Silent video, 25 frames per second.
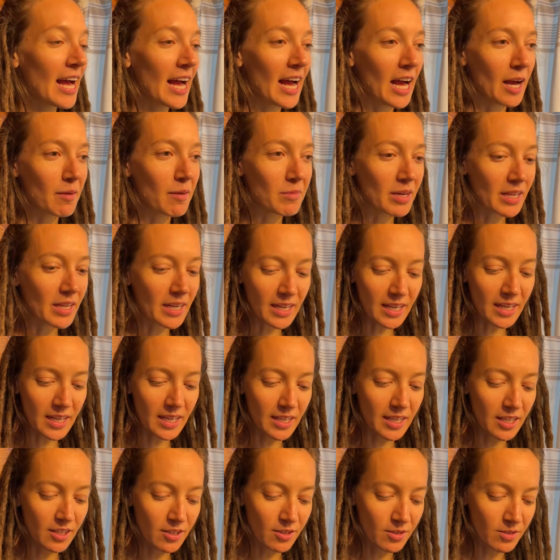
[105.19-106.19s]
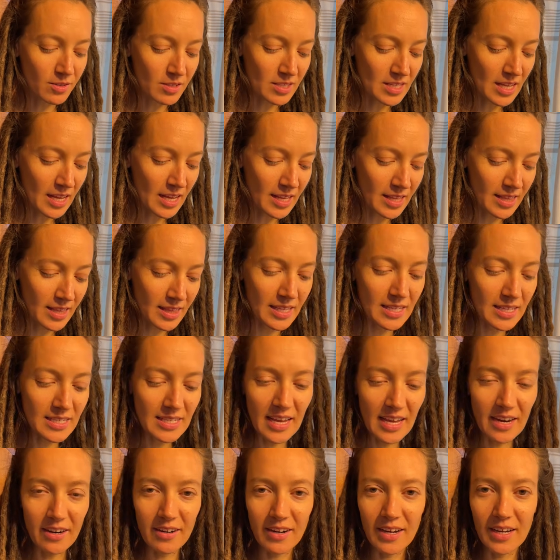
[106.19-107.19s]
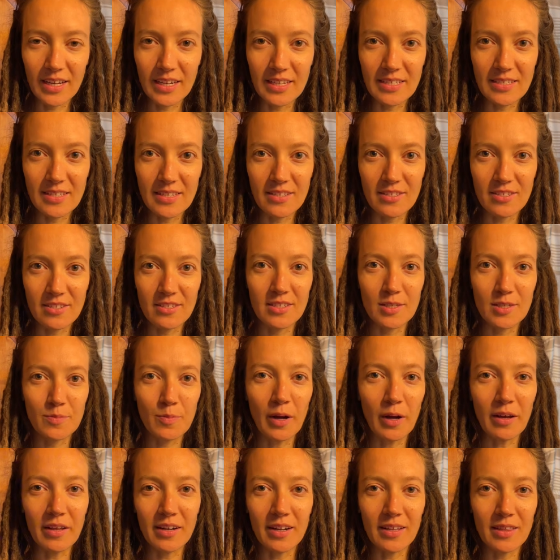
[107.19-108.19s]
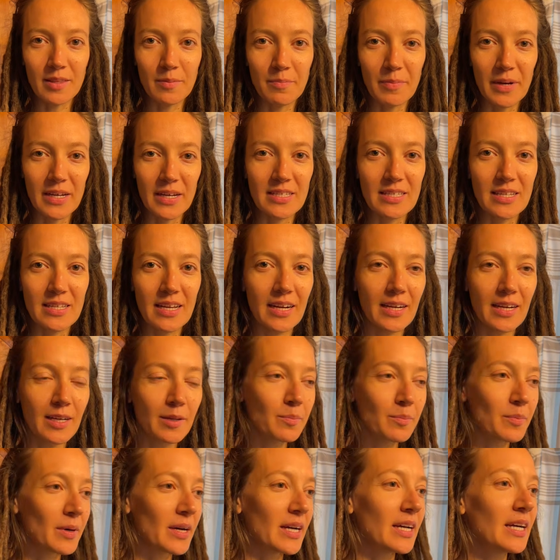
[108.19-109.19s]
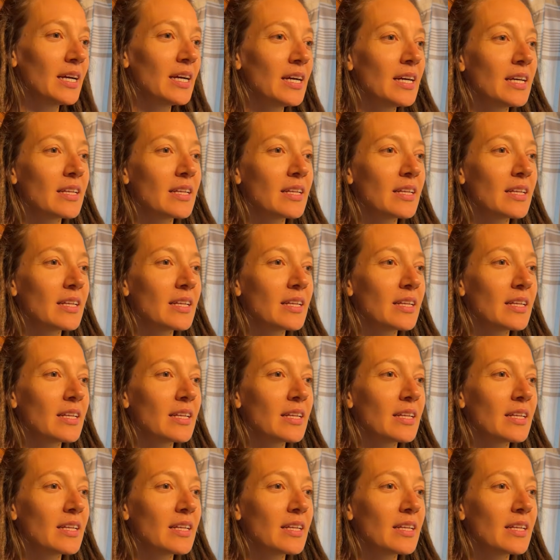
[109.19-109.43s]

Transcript: I'm gonna use these hair cutting scissors, probably not the best kind, but